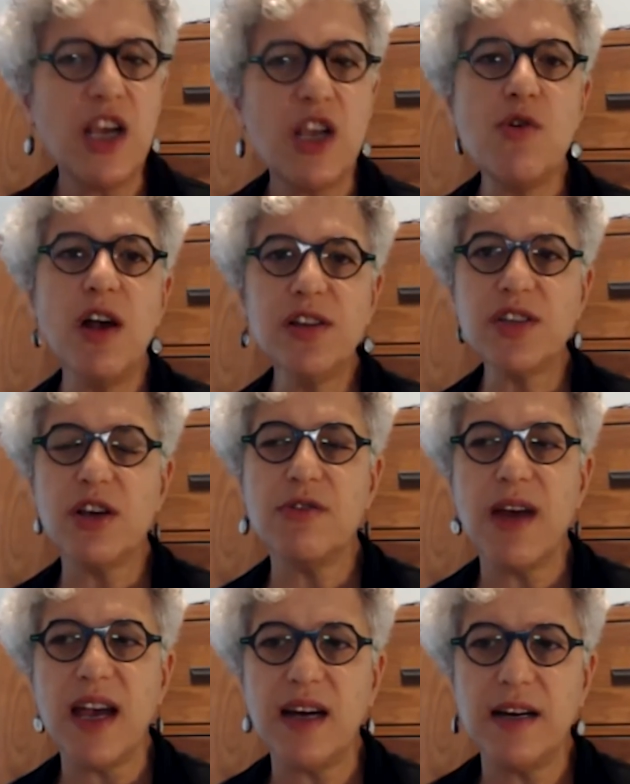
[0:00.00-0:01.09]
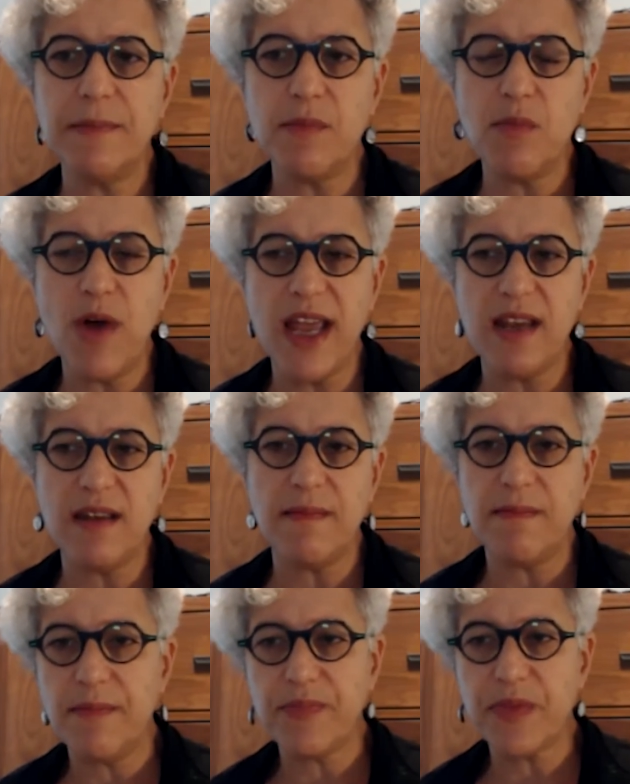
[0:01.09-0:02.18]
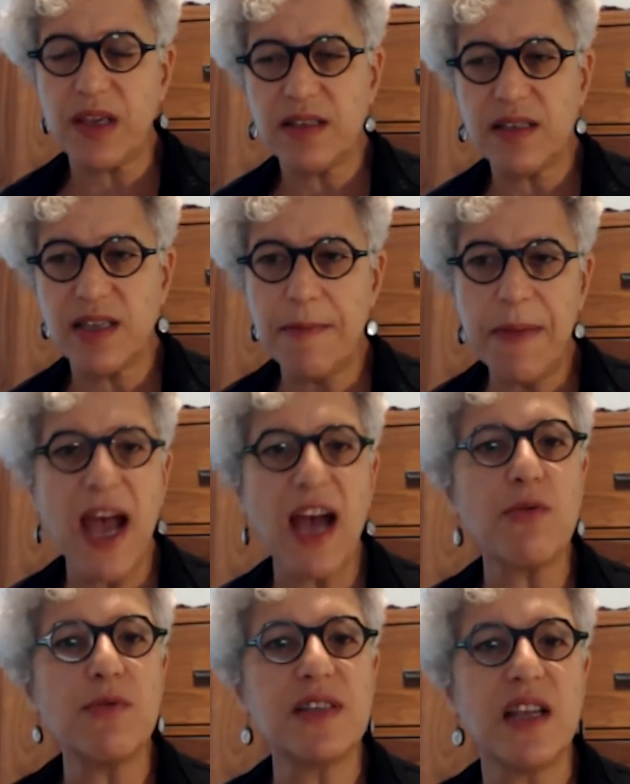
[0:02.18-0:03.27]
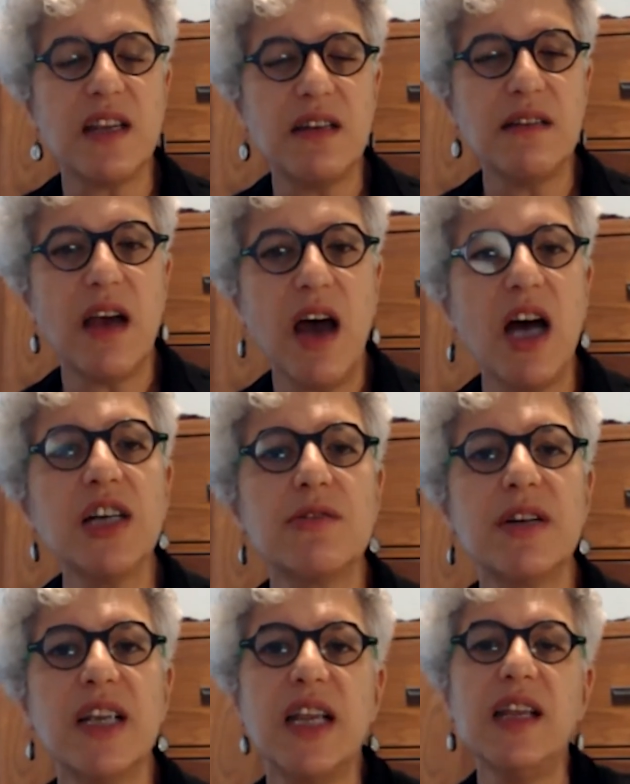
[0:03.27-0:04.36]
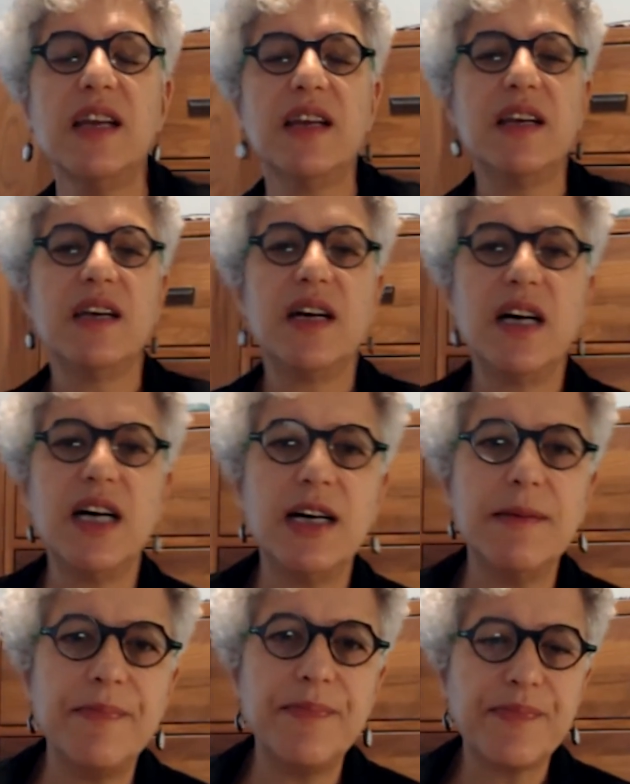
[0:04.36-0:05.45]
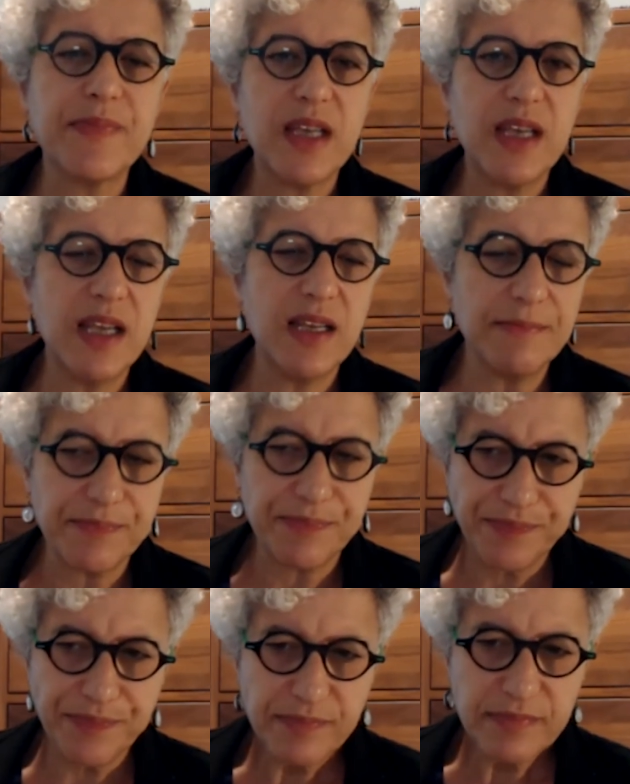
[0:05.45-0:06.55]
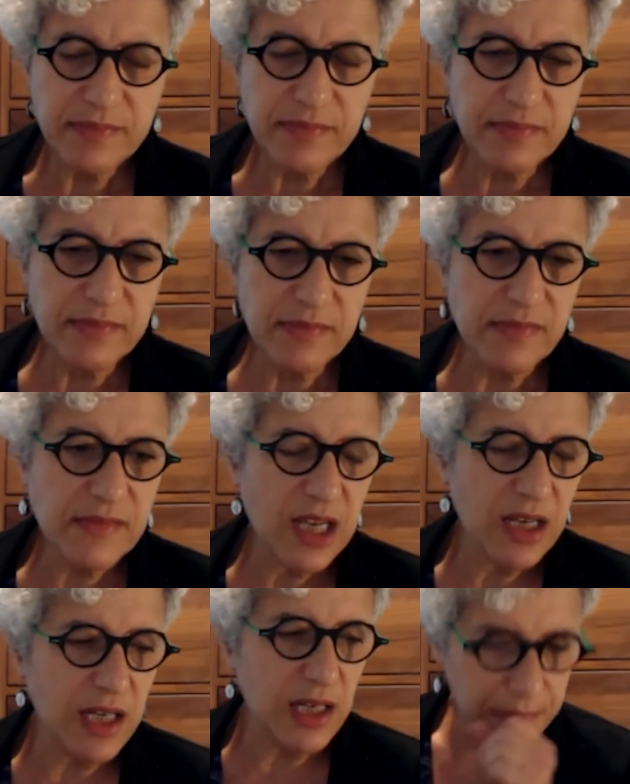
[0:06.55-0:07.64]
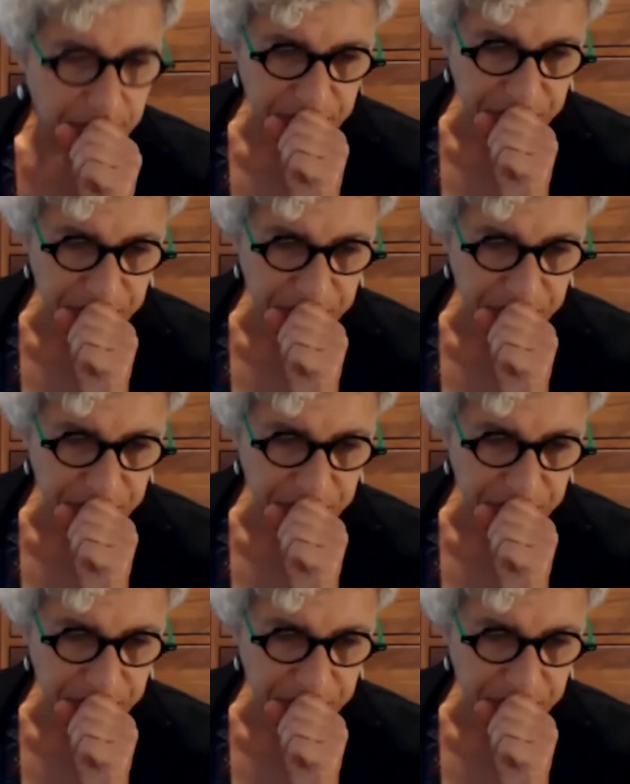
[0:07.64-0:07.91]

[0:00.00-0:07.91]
You also, um, when CPAC was in Hungary um, in um,